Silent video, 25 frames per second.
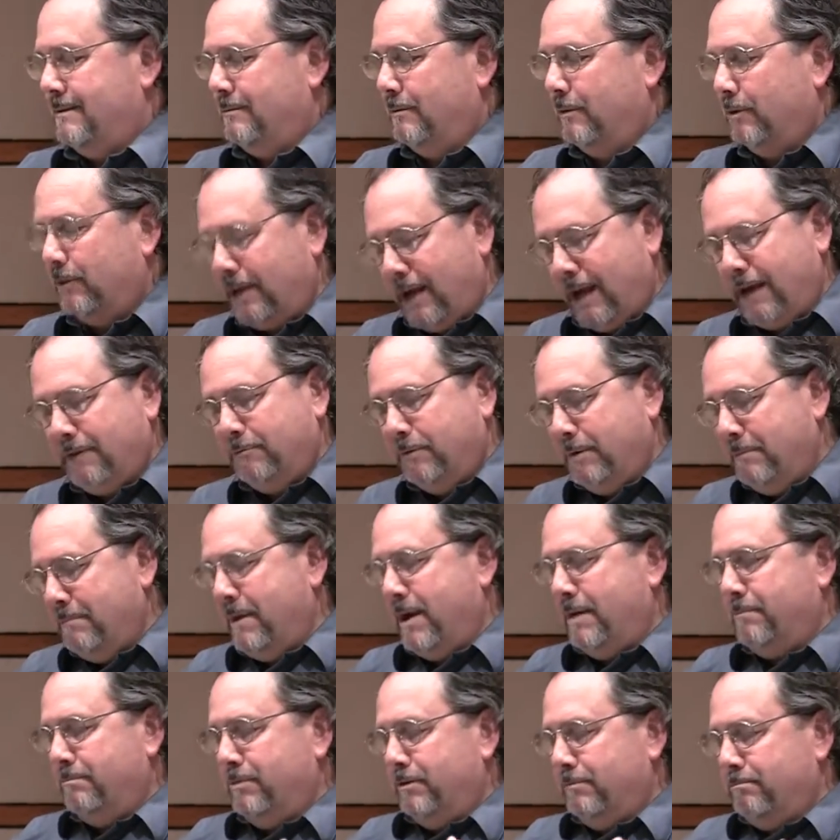What I
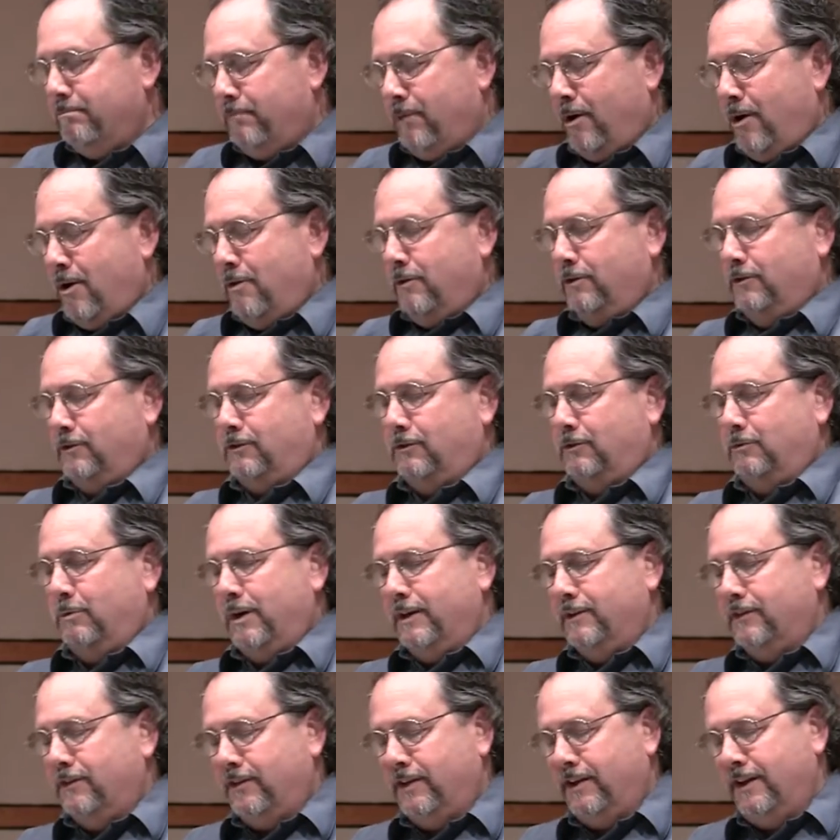remember most
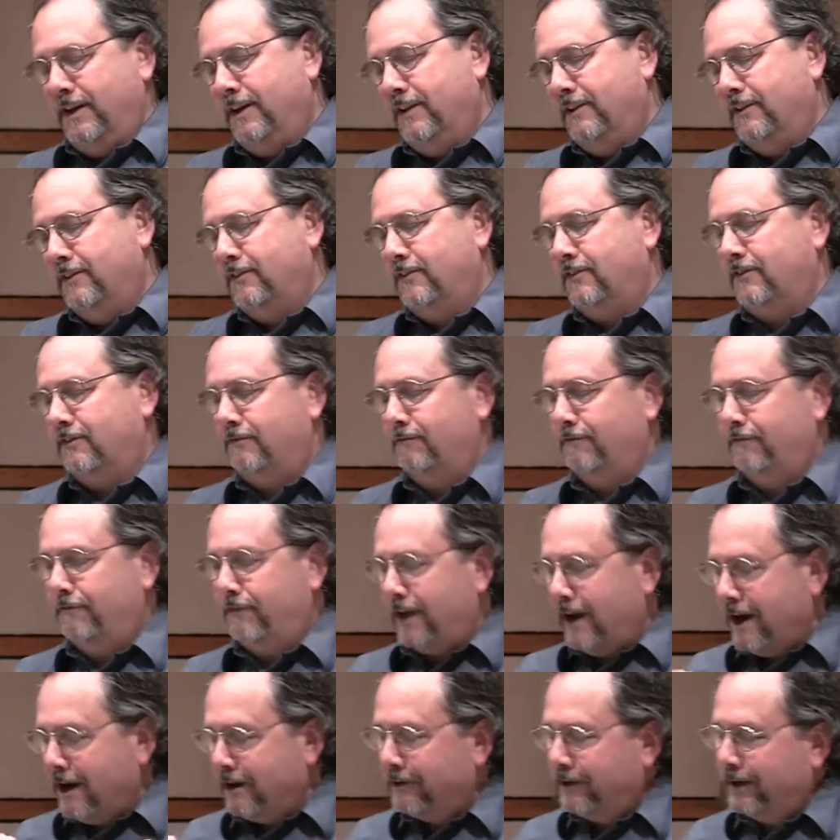was his
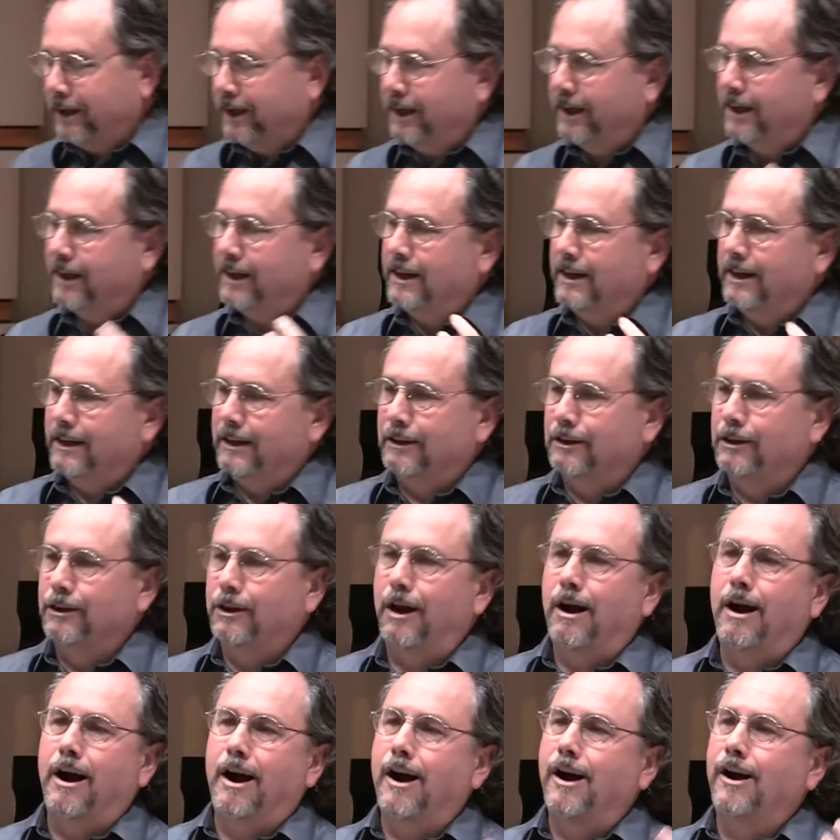very
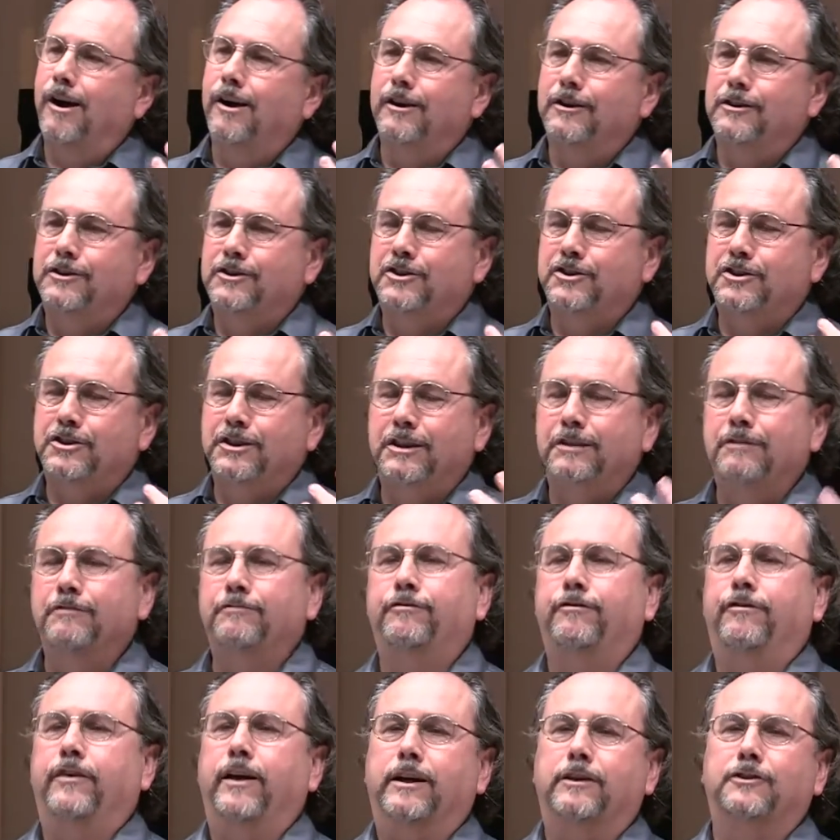large,
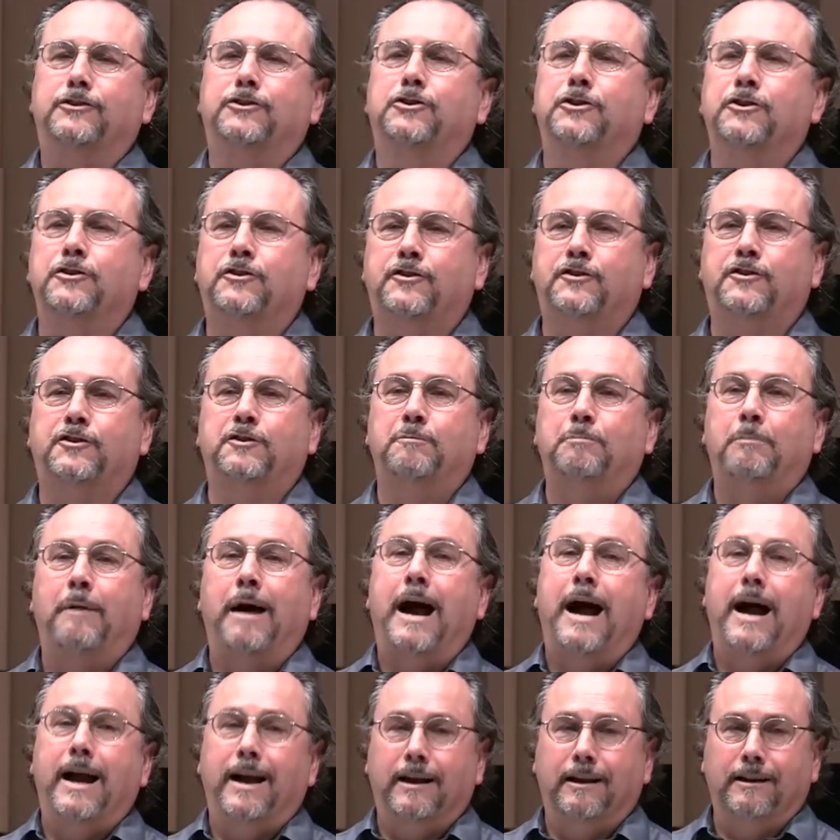infectious
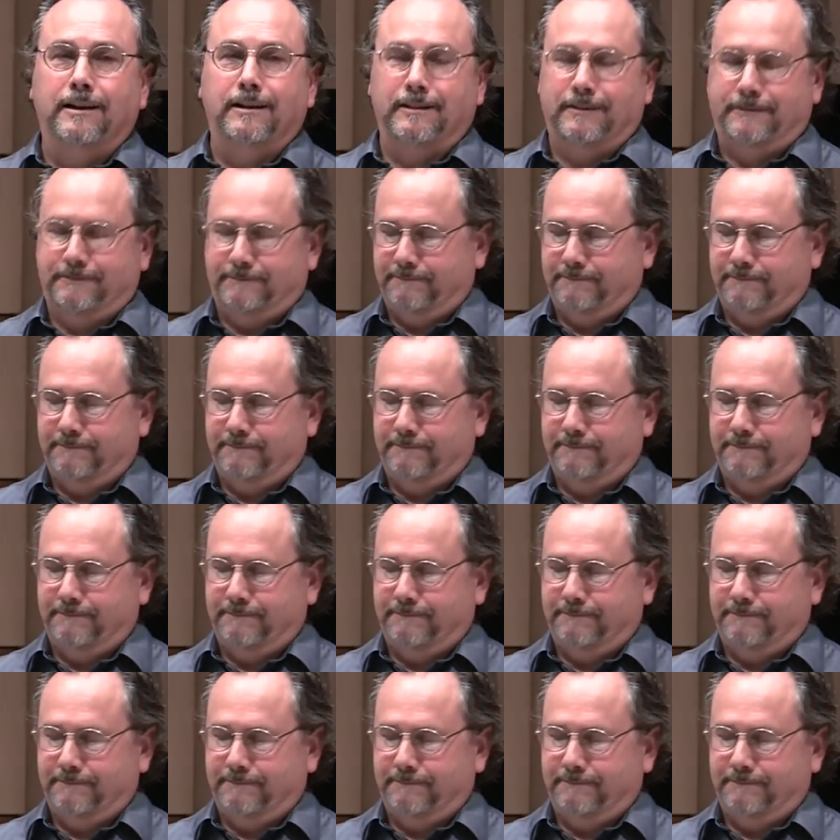smile